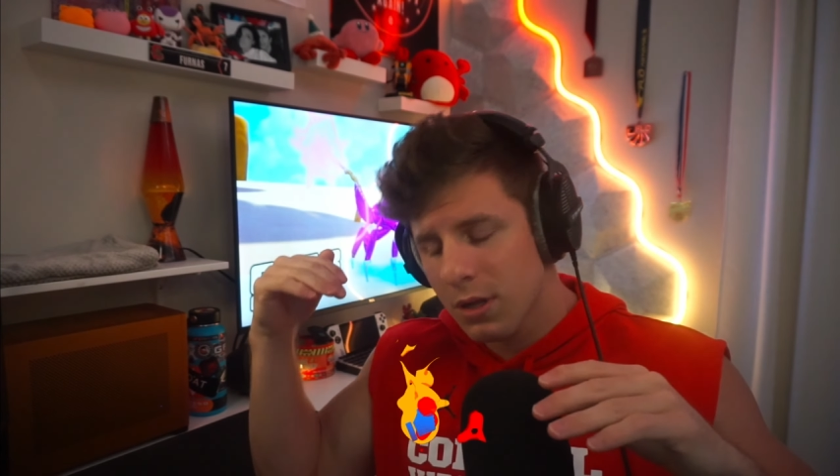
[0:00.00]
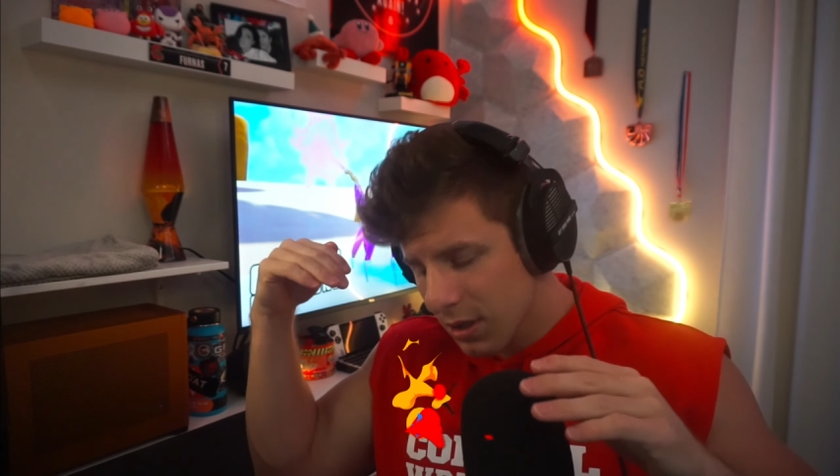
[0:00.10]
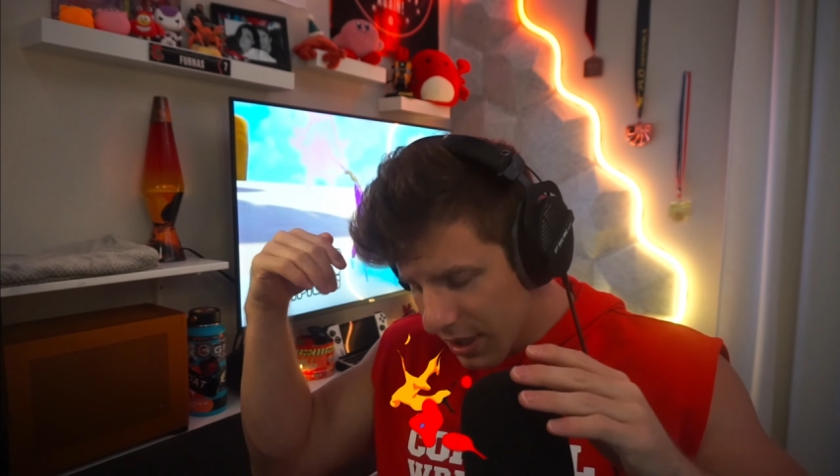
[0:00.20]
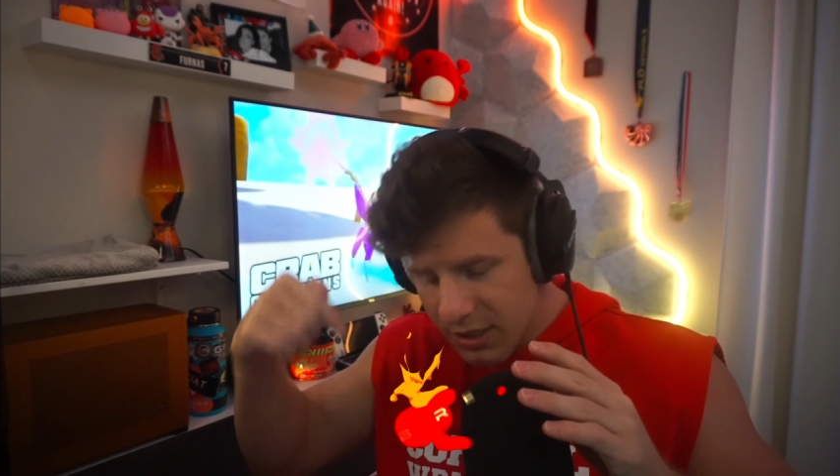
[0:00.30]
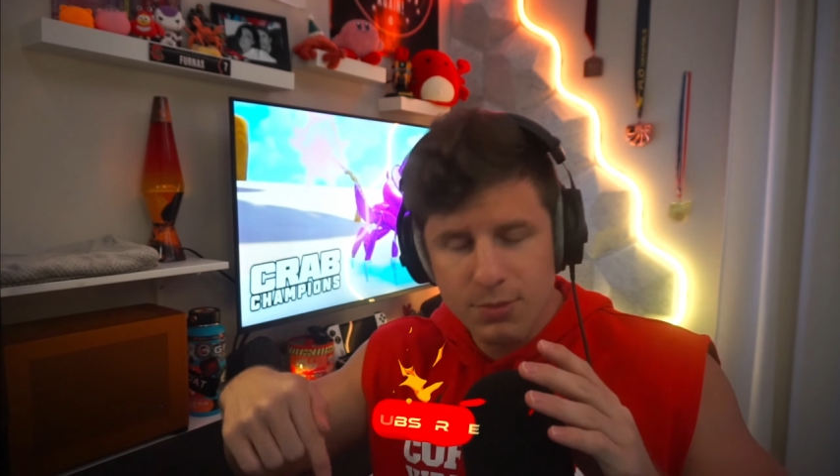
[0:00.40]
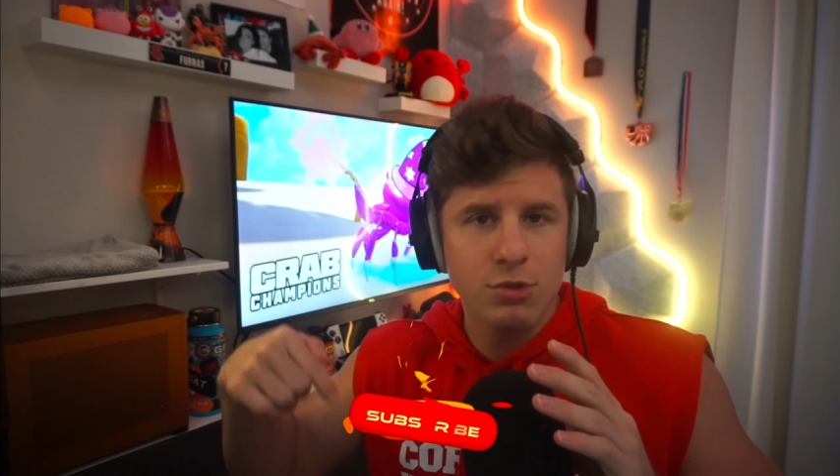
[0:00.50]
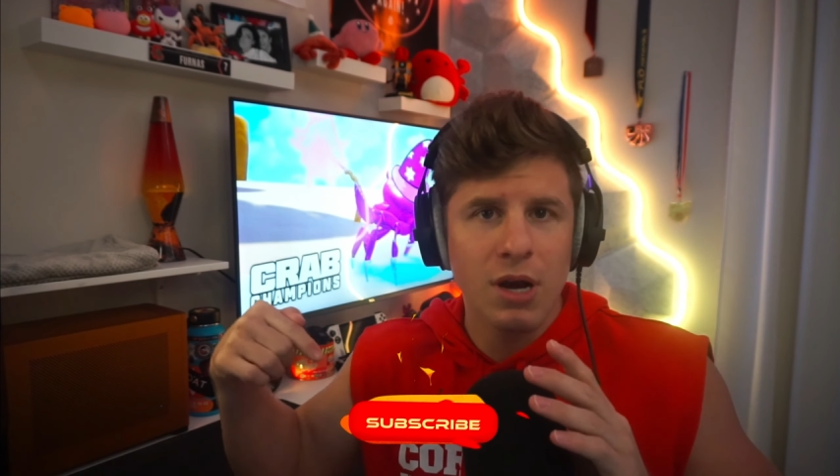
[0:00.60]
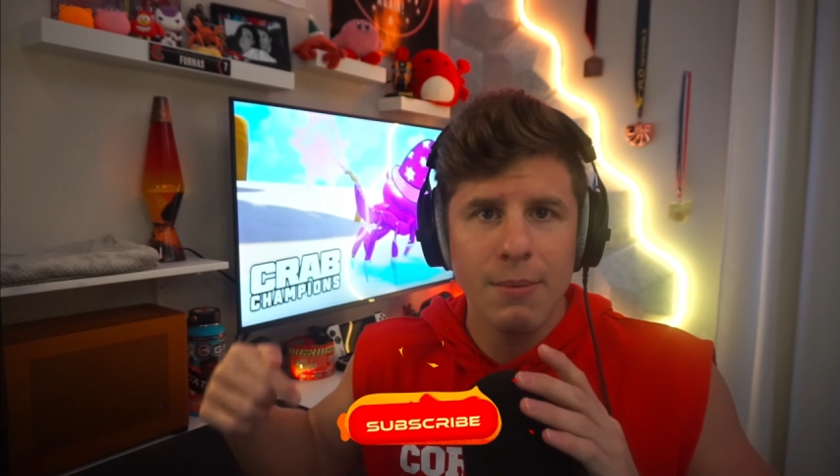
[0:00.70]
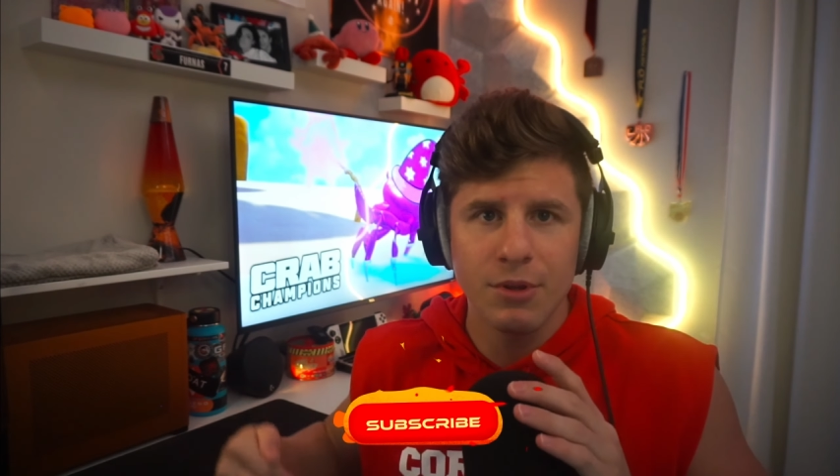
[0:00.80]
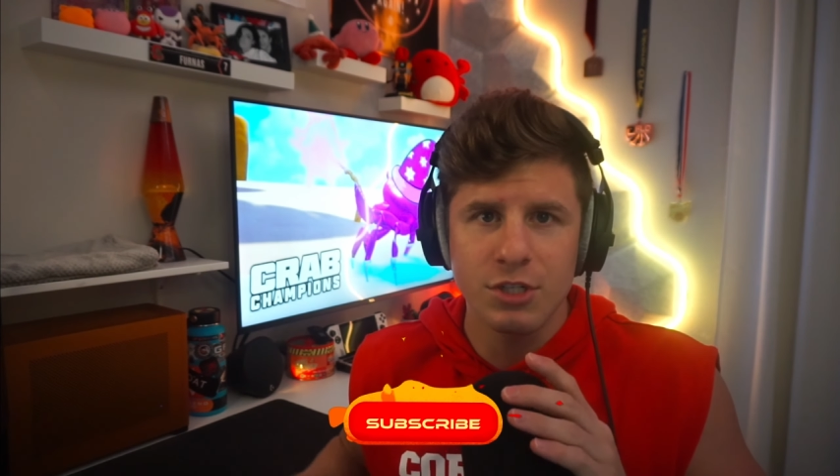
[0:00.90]
click
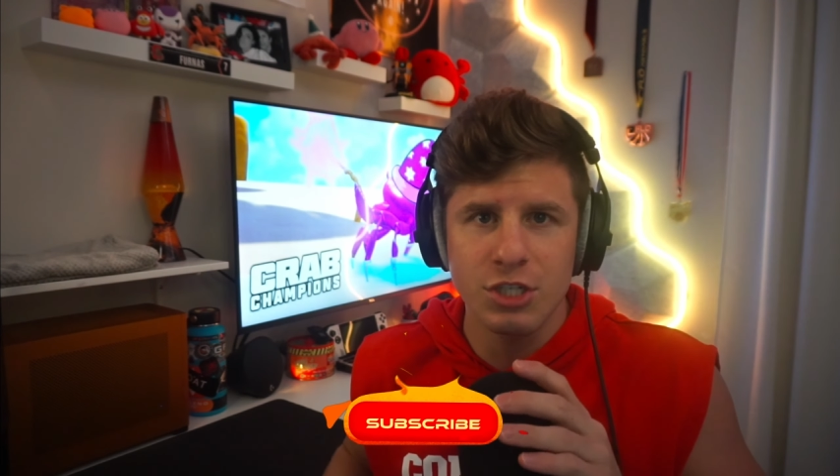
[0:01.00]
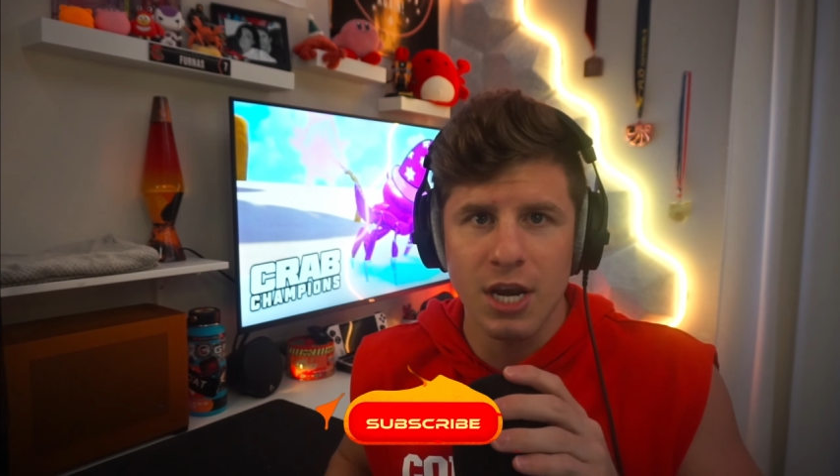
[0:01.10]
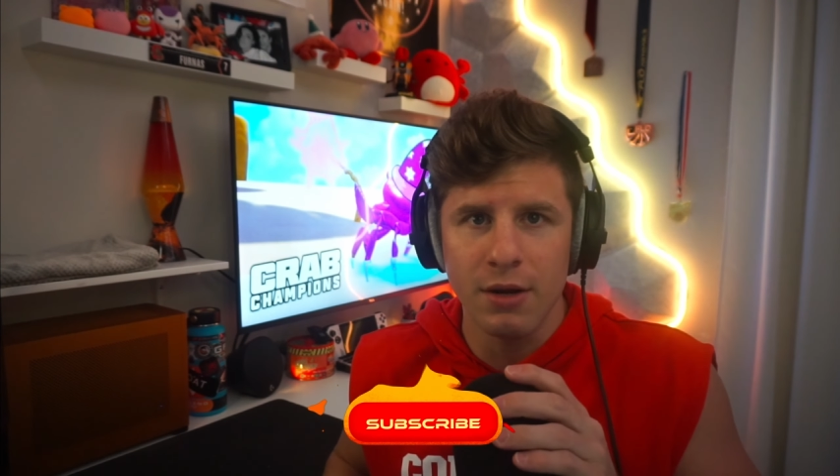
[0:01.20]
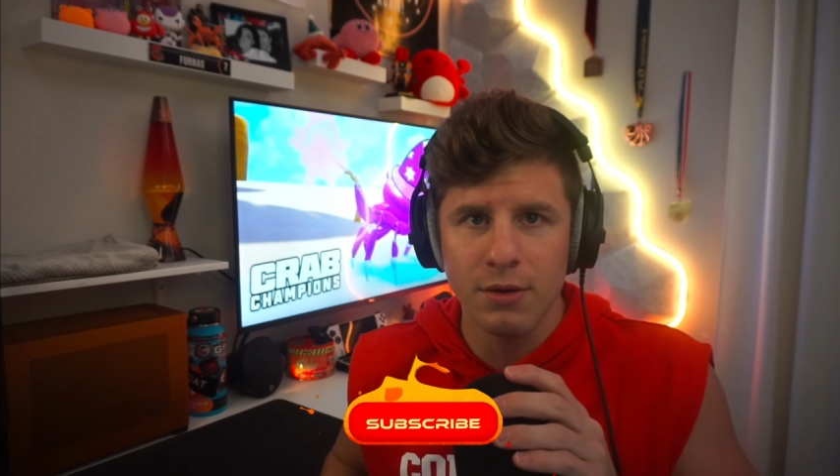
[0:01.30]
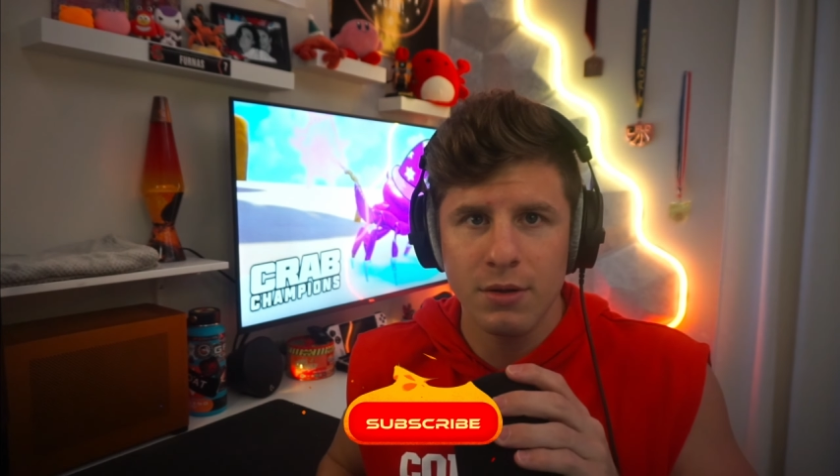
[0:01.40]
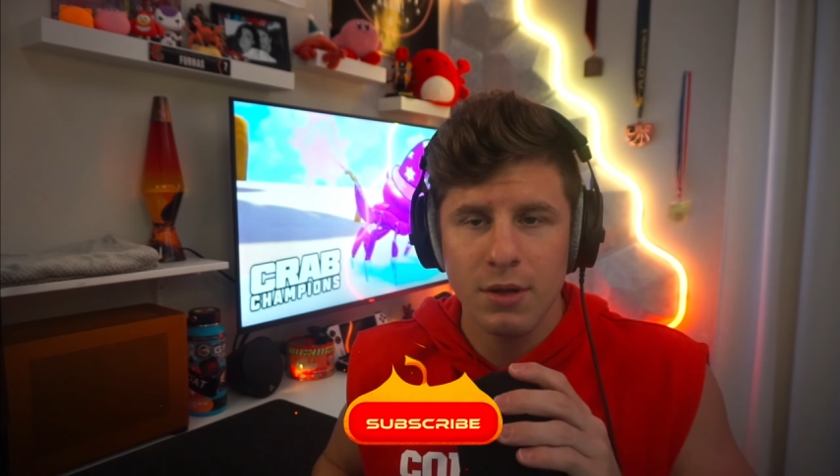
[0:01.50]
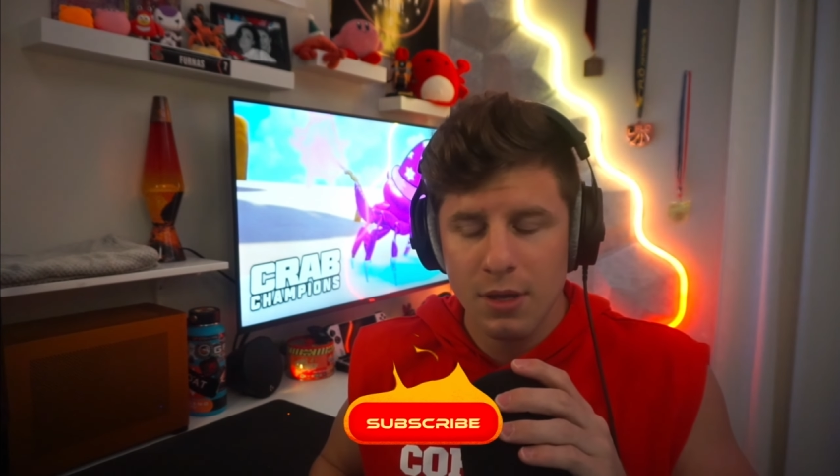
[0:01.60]
subscribe on the channel,